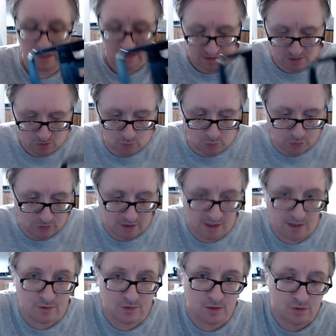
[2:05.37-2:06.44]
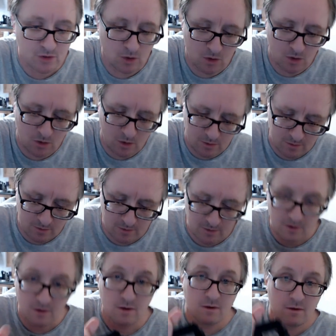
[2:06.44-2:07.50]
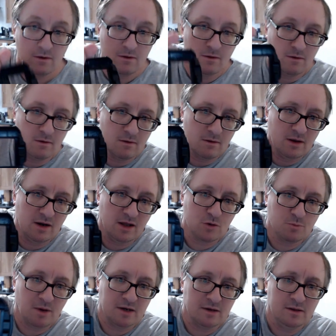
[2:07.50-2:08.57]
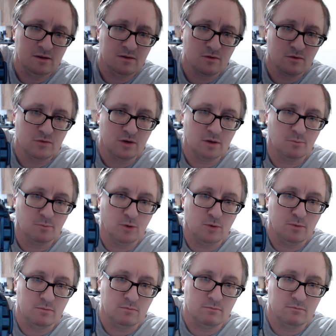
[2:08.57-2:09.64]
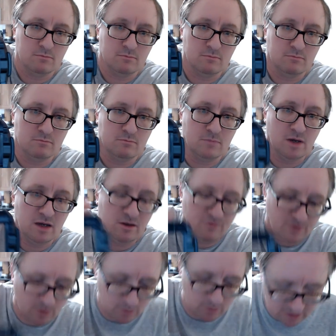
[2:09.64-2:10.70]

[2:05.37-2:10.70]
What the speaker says: And the good thing is it's got an expander, so you can put any phone in